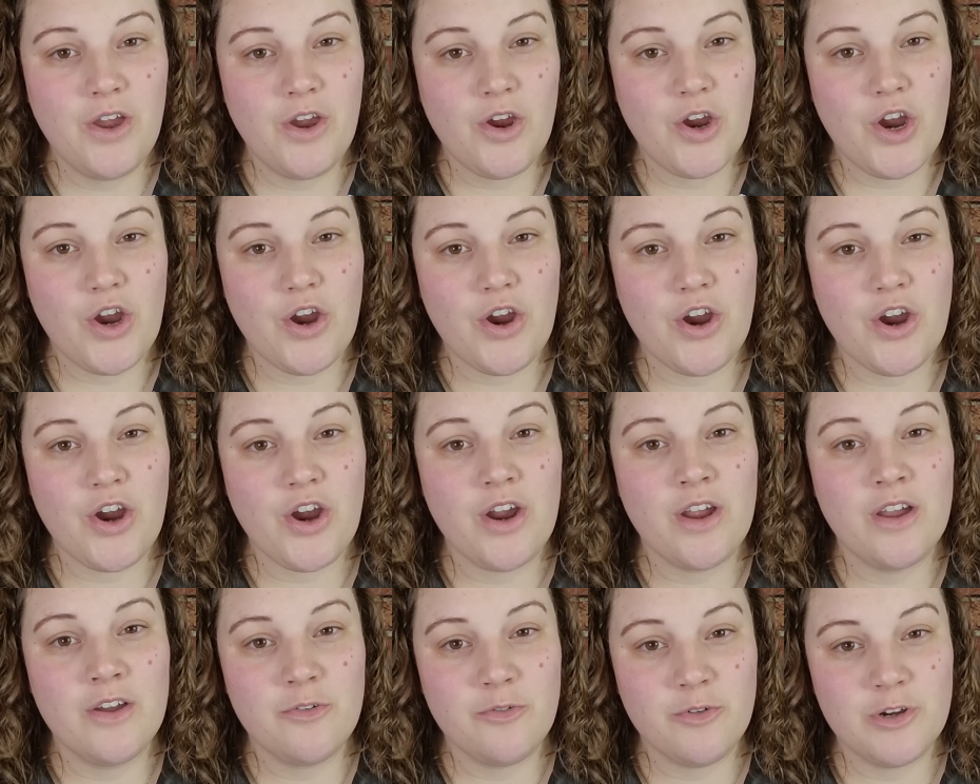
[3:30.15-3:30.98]

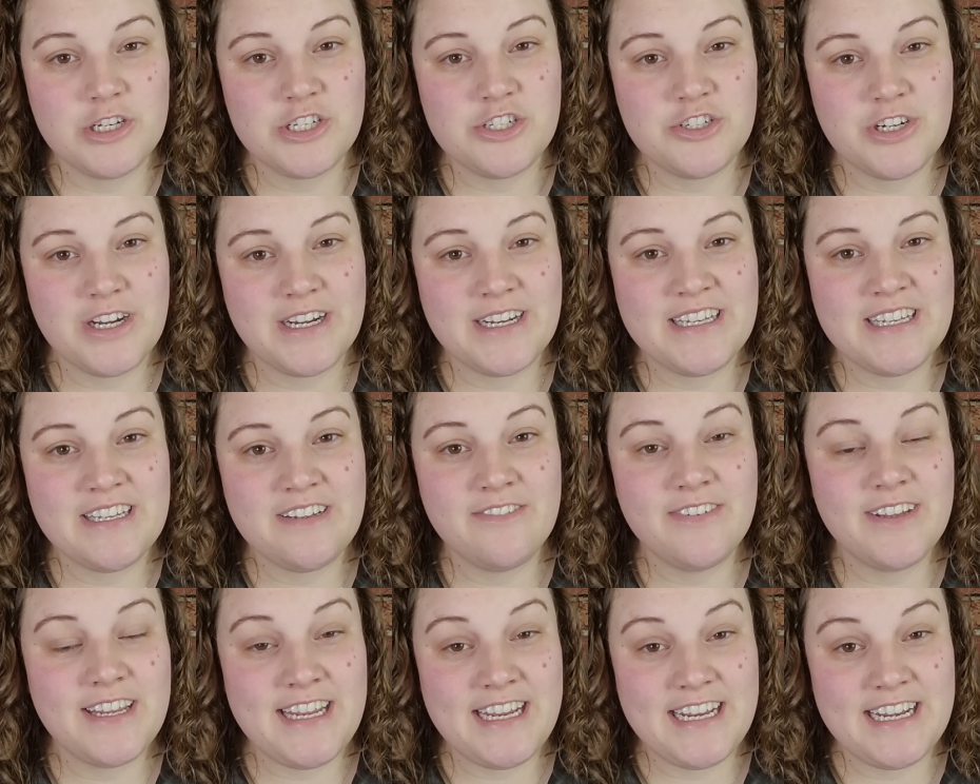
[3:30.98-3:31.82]
her
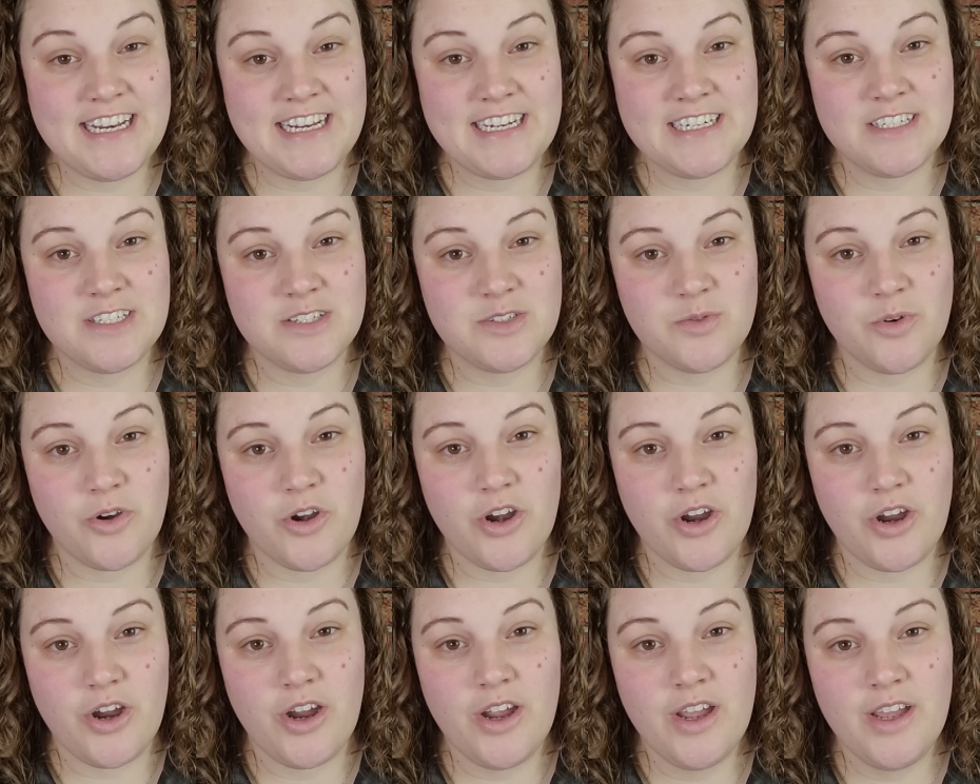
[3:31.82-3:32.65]
restrictive eating
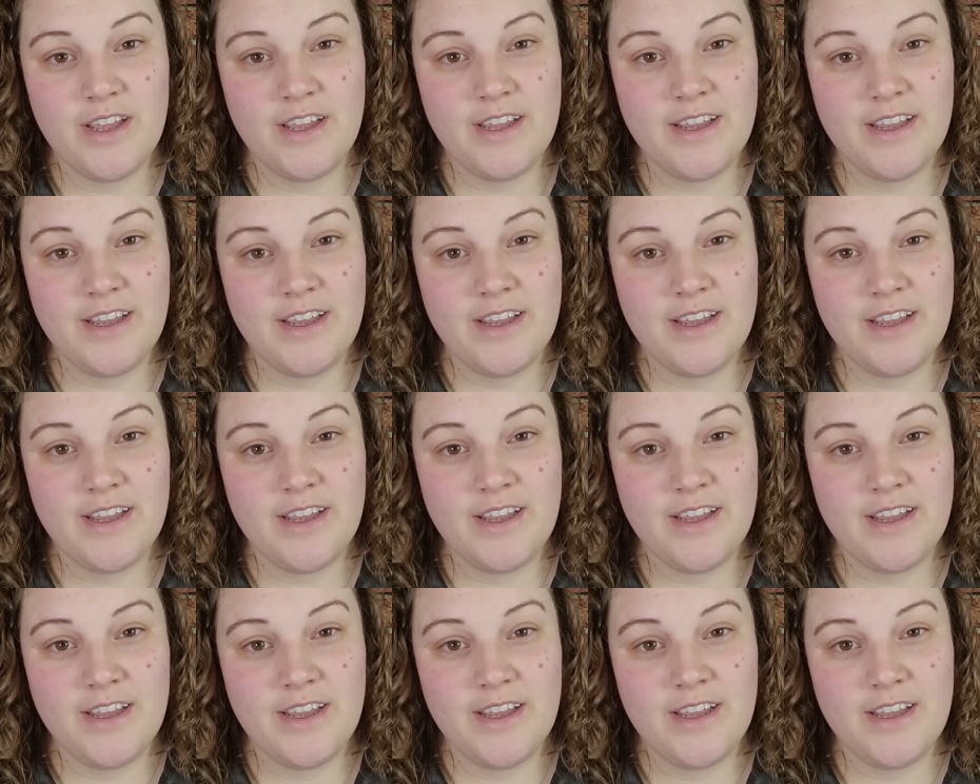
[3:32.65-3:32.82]
disorder.